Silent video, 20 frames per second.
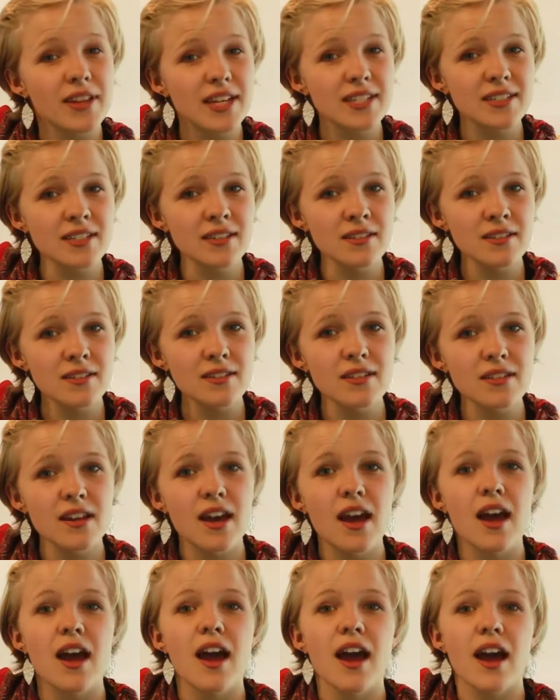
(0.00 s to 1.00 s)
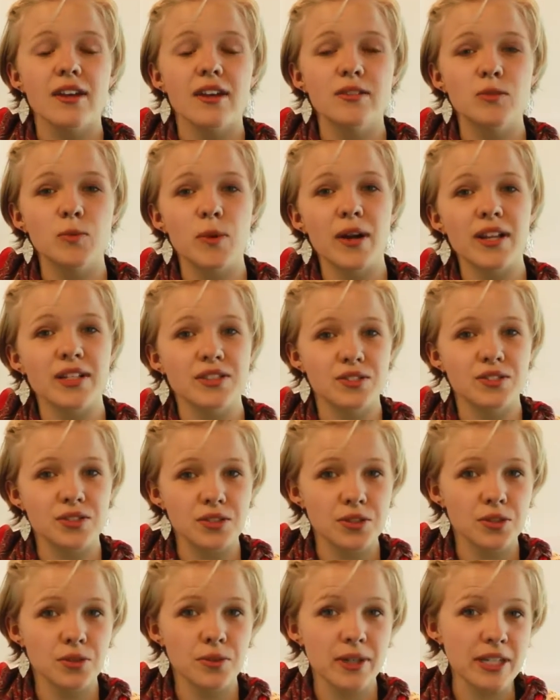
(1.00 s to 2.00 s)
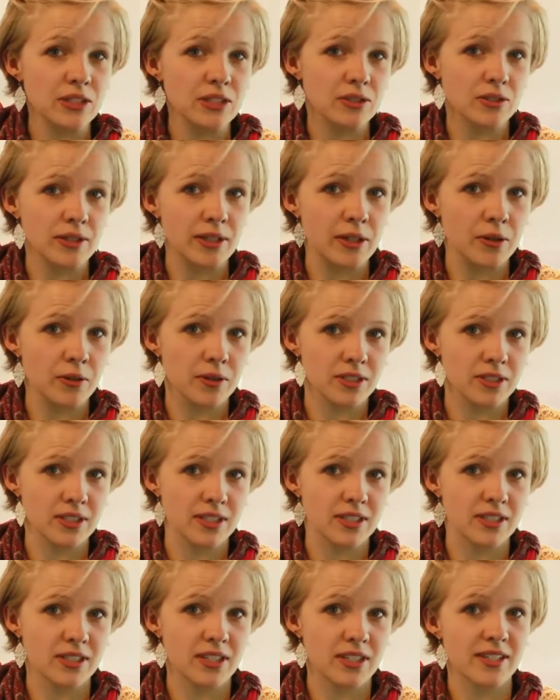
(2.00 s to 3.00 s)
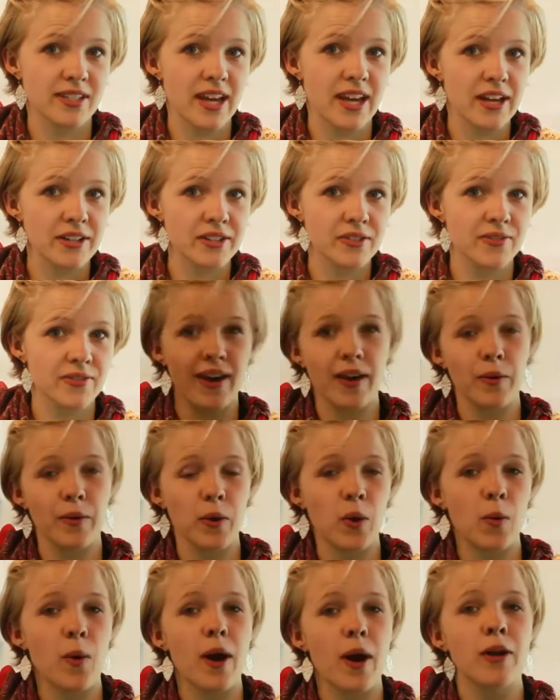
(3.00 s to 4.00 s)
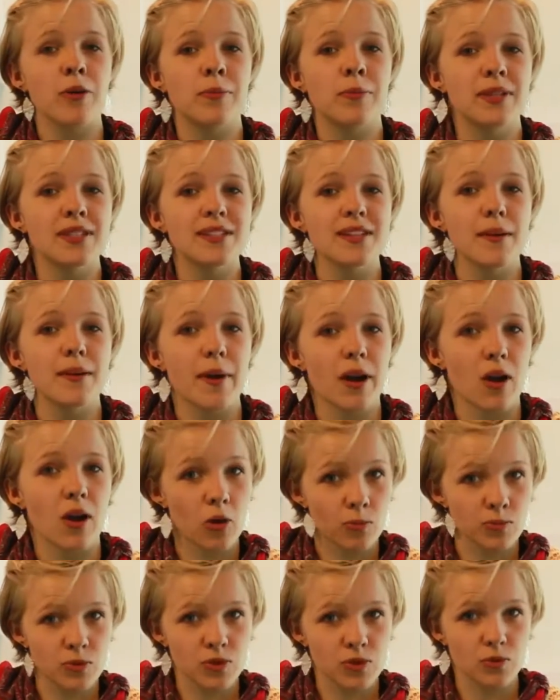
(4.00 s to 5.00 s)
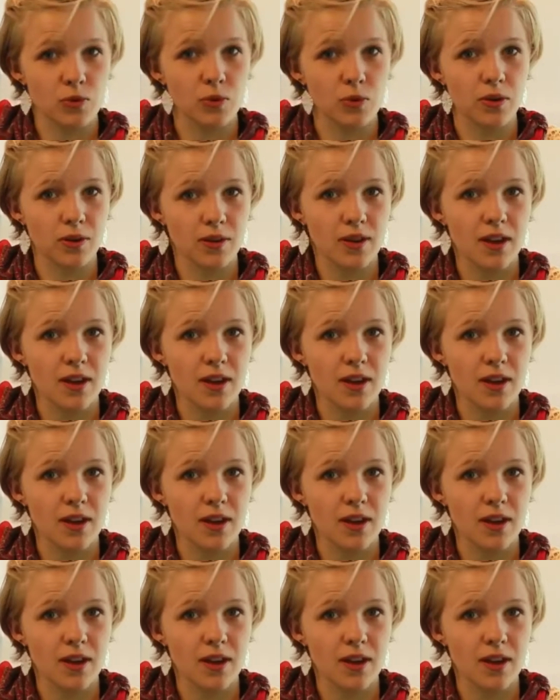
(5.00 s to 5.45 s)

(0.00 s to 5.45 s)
lessons, as well as two history courses to satisfy requirements at my home school.